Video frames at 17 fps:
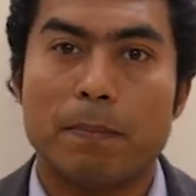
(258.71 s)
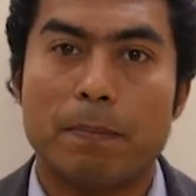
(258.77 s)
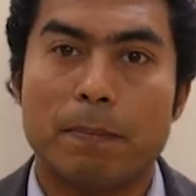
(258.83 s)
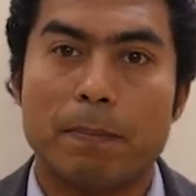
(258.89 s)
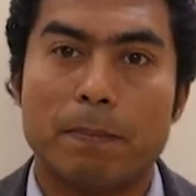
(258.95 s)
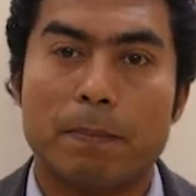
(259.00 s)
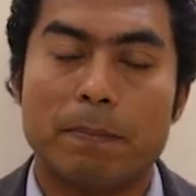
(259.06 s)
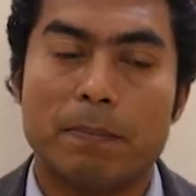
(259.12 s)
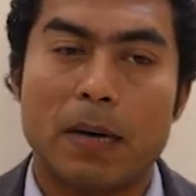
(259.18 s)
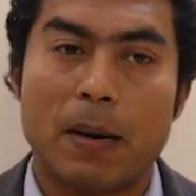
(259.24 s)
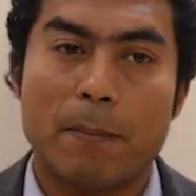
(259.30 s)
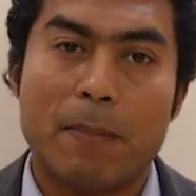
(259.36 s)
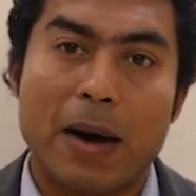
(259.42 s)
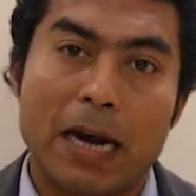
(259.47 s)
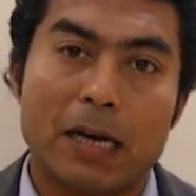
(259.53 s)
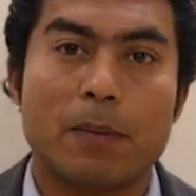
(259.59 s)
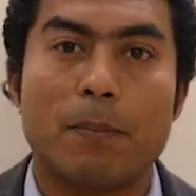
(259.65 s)

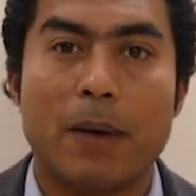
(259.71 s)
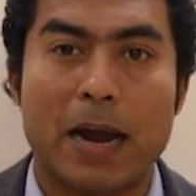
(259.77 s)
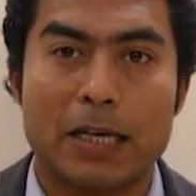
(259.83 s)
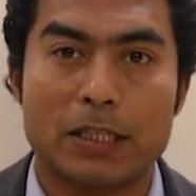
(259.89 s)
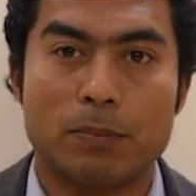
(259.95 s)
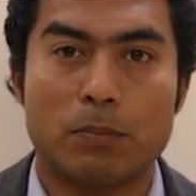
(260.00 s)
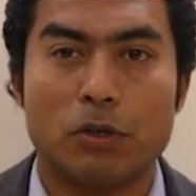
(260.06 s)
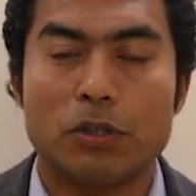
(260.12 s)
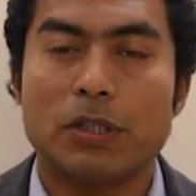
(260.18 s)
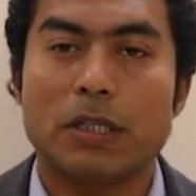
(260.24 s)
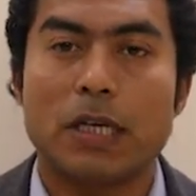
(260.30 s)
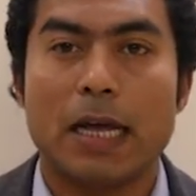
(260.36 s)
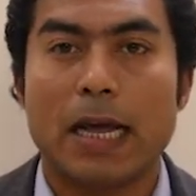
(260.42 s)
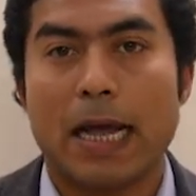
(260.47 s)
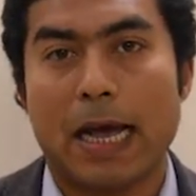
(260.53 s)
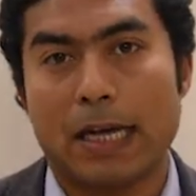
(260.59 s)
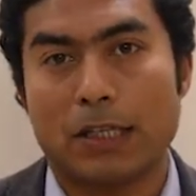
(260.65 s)
bulk plasmons
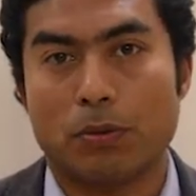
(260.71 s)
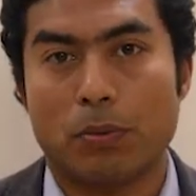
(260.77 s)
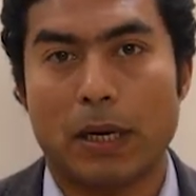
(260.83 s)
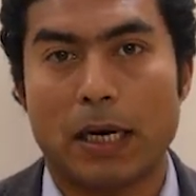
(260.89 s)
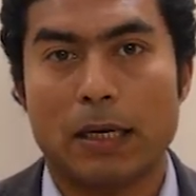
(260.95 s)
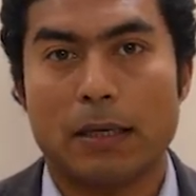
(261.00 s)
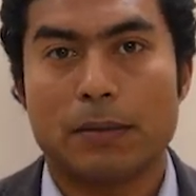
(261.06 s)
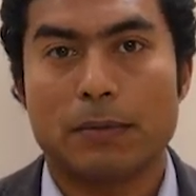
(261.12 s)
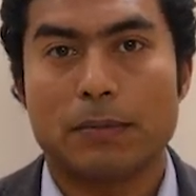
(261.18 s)
as well.